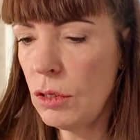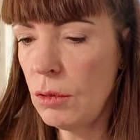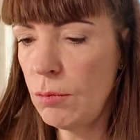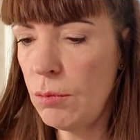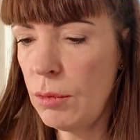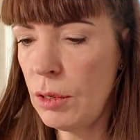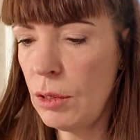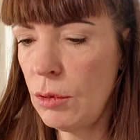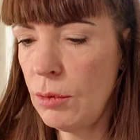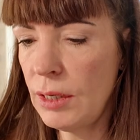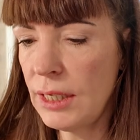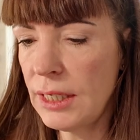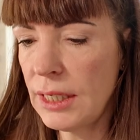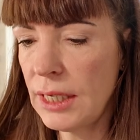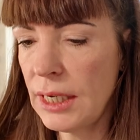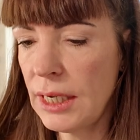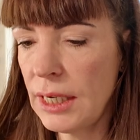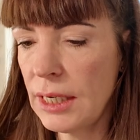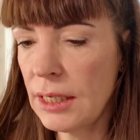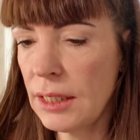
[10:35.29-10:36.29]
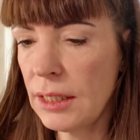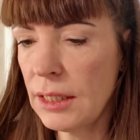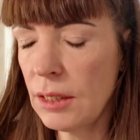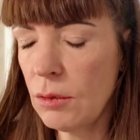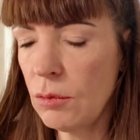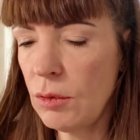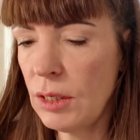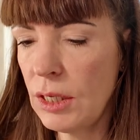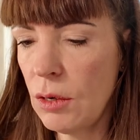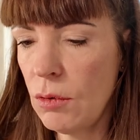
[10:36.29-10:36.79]
The blue is here,
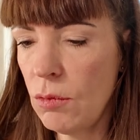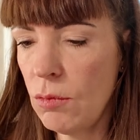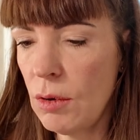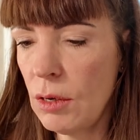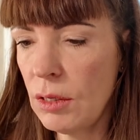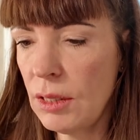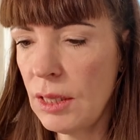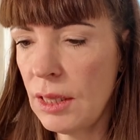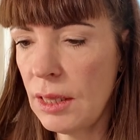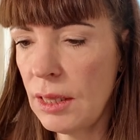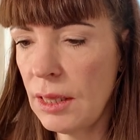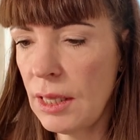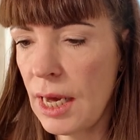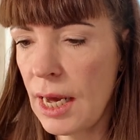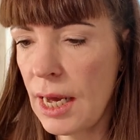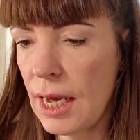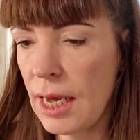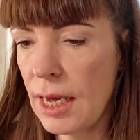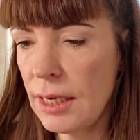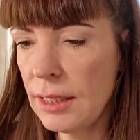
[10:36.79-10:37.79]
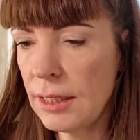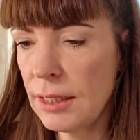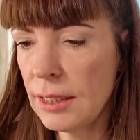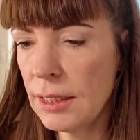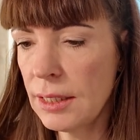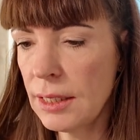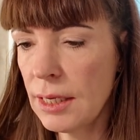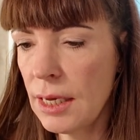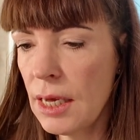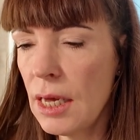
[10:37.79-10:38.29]
so we don't want that.
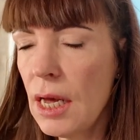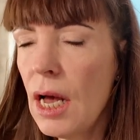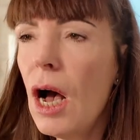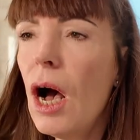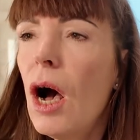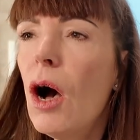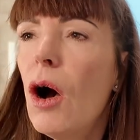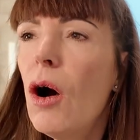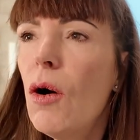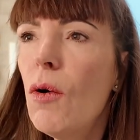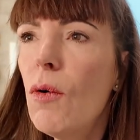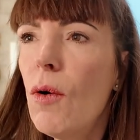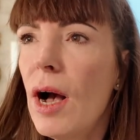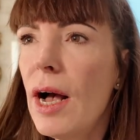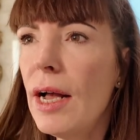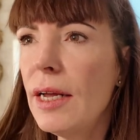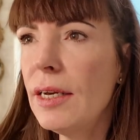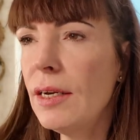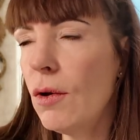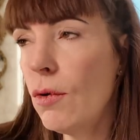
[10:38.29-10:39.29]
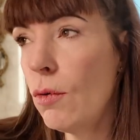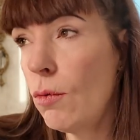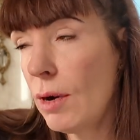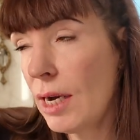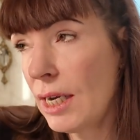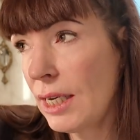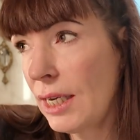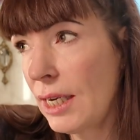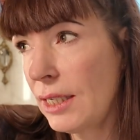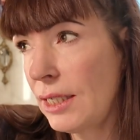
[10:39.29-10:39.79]
Oh, I know
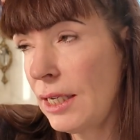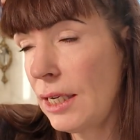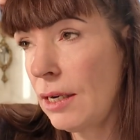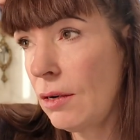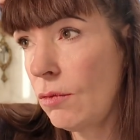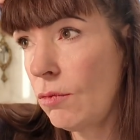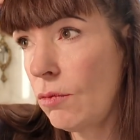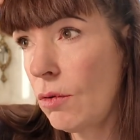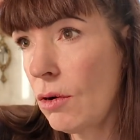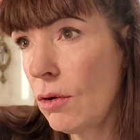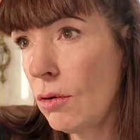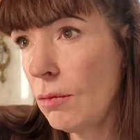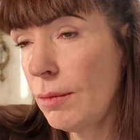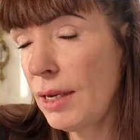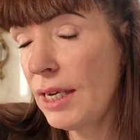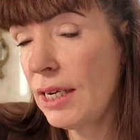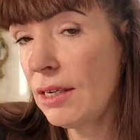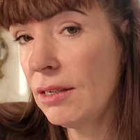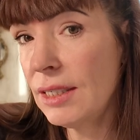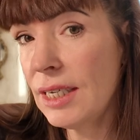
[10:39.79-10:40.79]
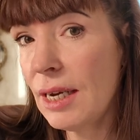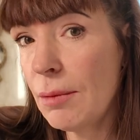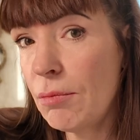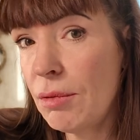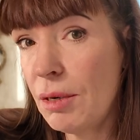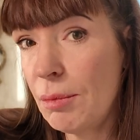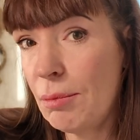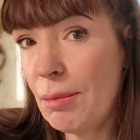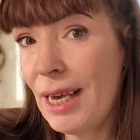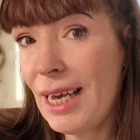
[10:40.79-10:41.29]
why I did it wrong, because I
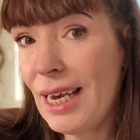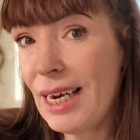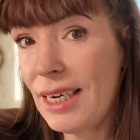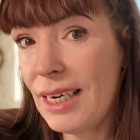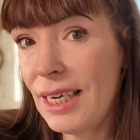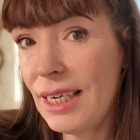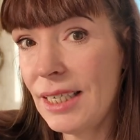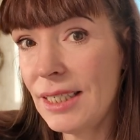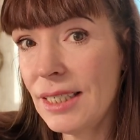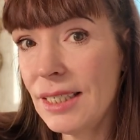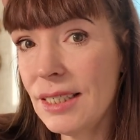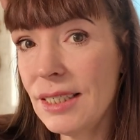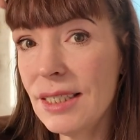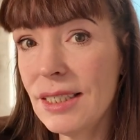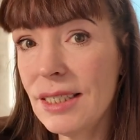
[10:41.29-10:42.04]
prepared it.